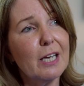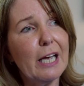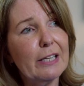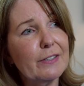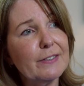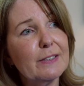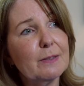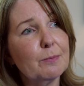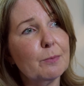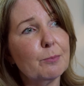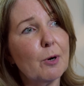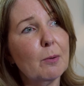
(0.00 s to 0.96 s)
and this is
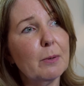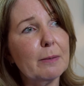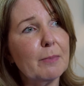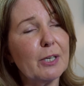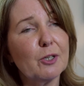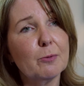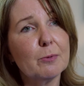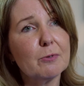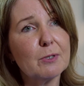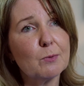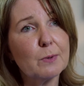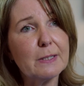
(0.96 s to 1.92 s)
probably my human
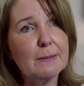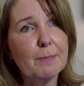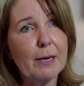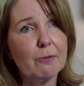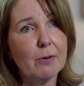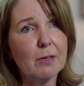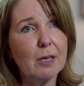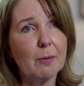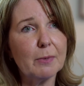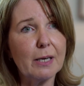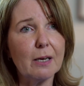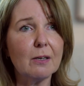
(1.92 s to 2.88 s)
resources background
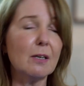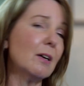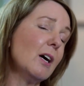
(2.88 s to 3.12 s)
coming out,